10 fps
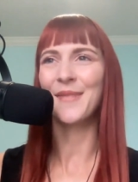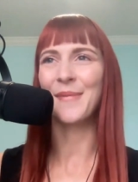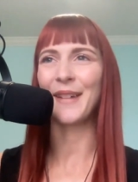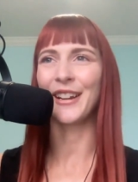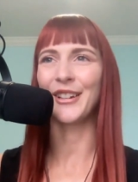
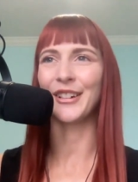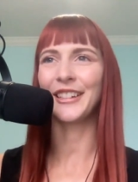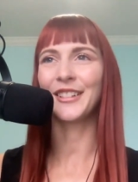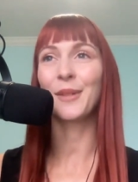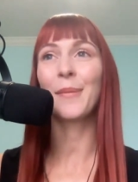my radar
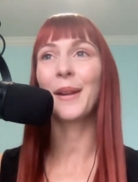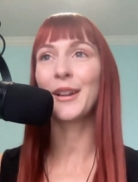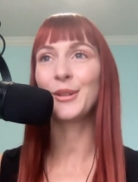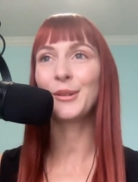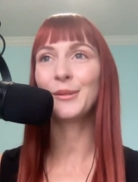either, but I
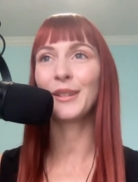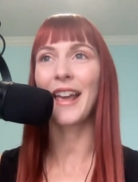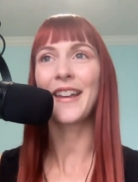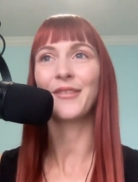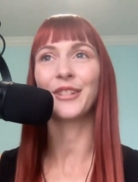do
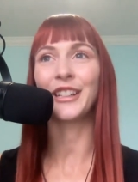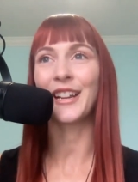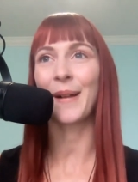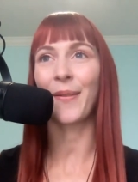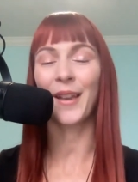like
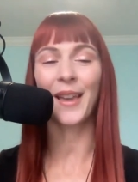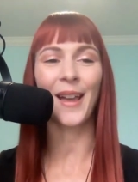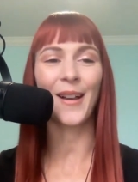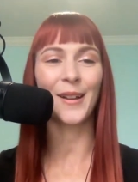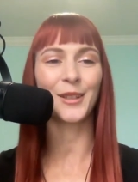reading about the
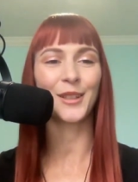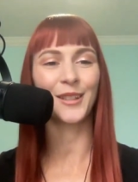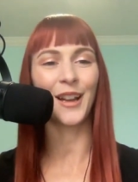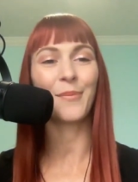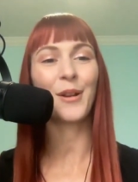chaos
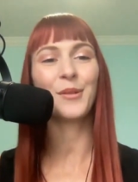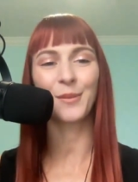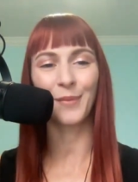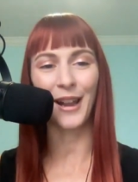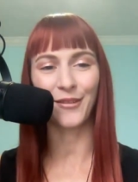
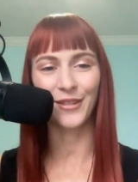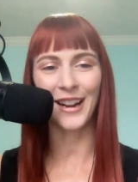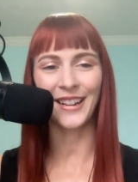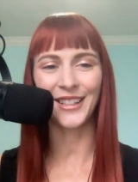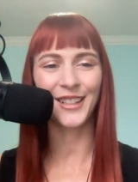post Black
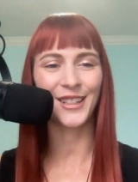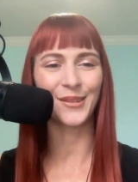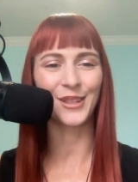Friday. So that's always